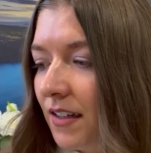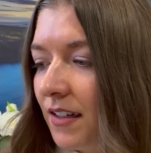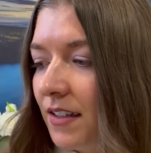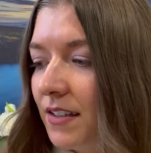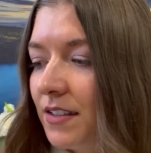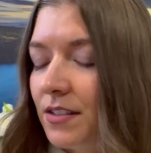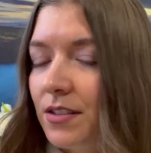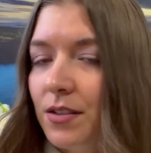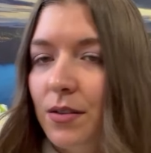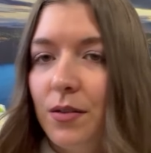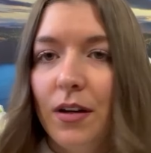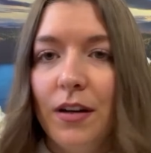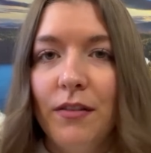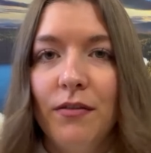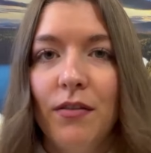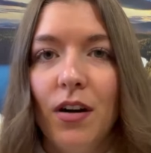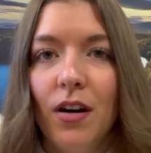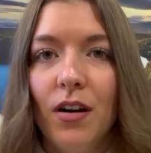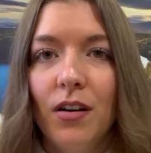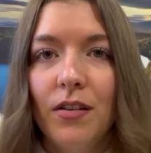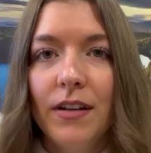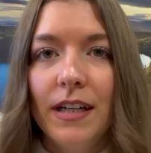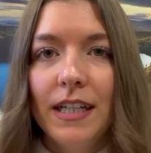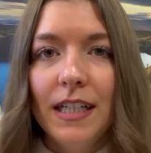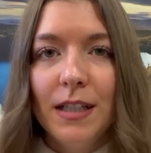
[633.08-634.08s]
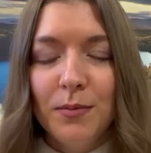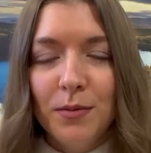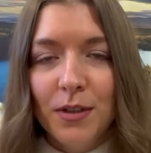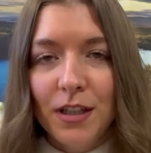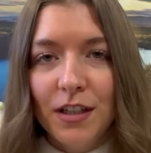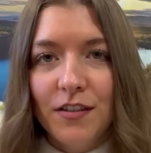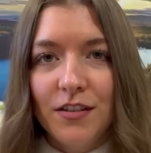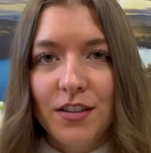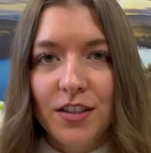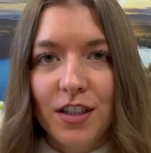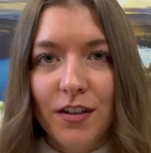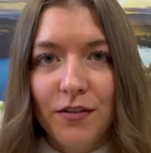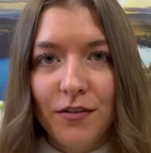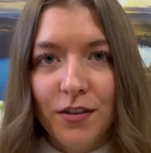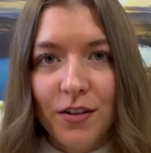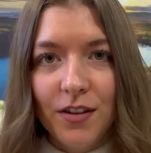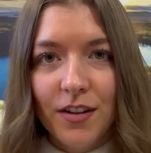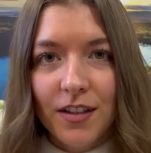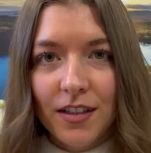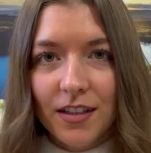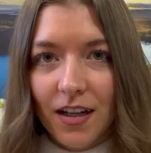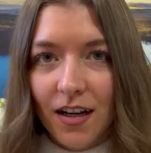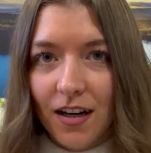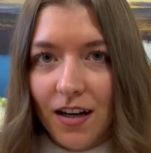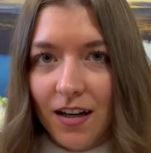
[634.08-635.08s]
So I've already pre-shuffled
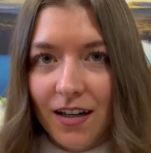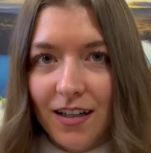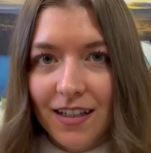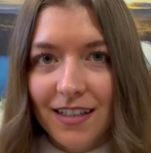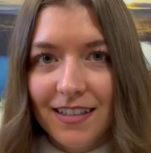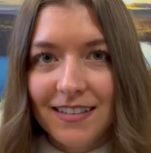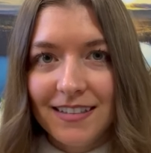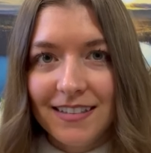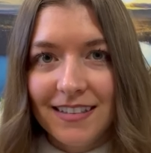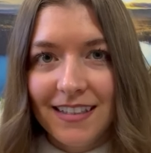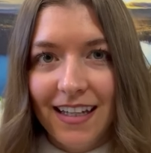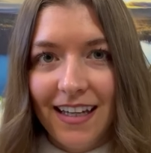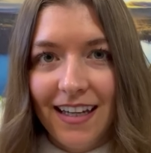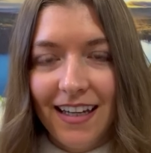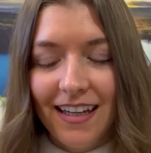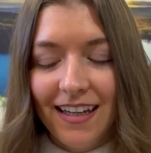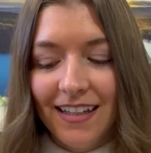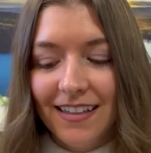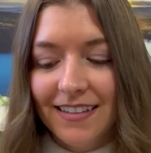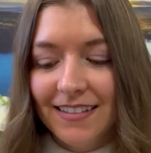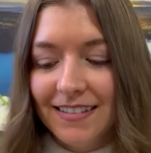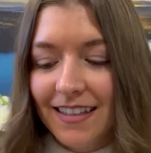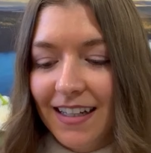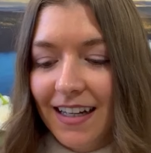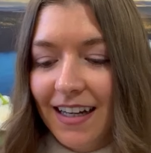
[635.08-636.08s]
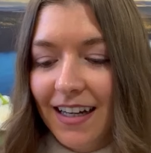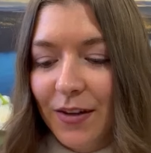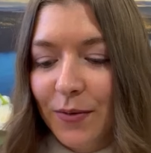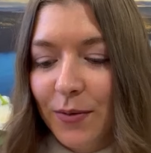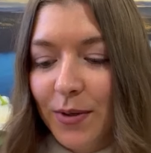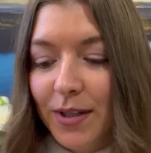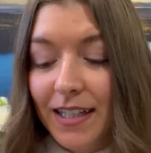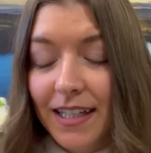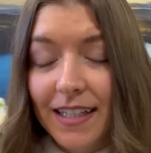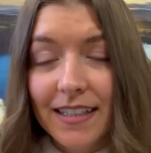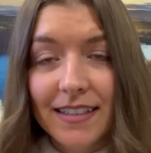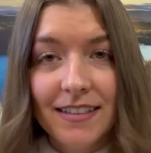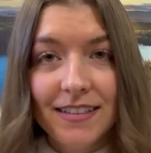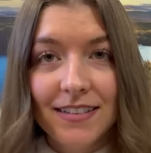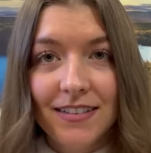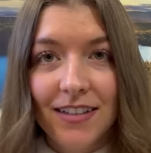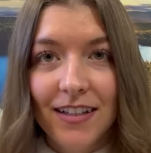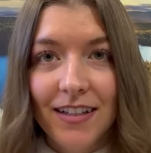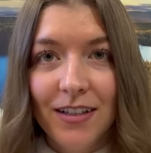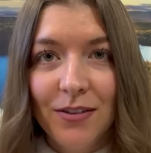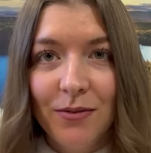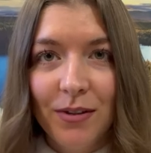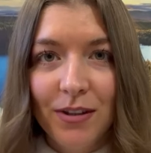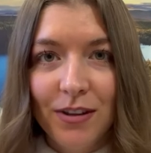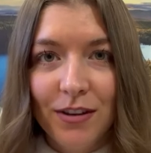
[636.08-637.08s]
the cards and I will get
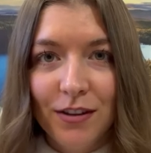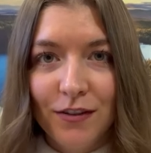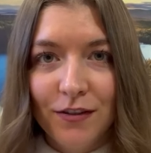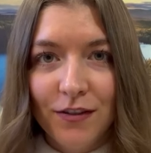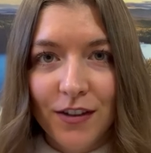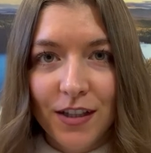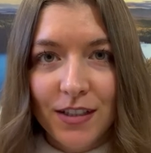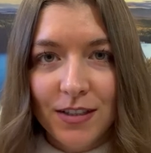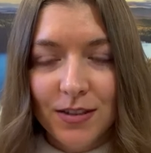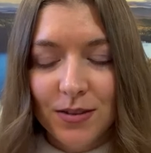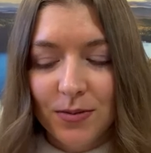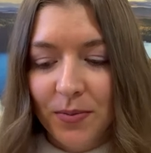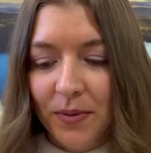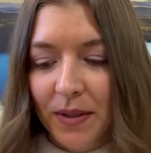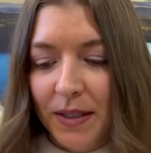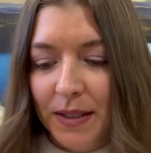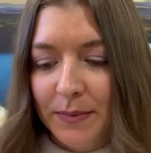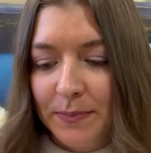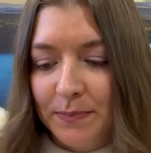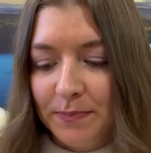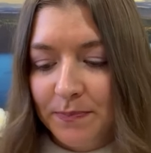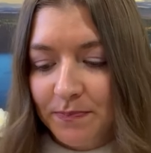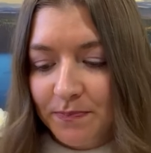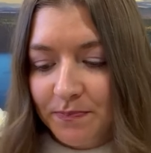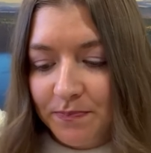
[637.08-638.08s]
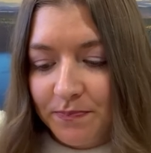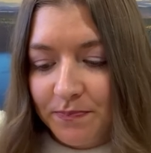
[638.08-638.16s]
started with the first one.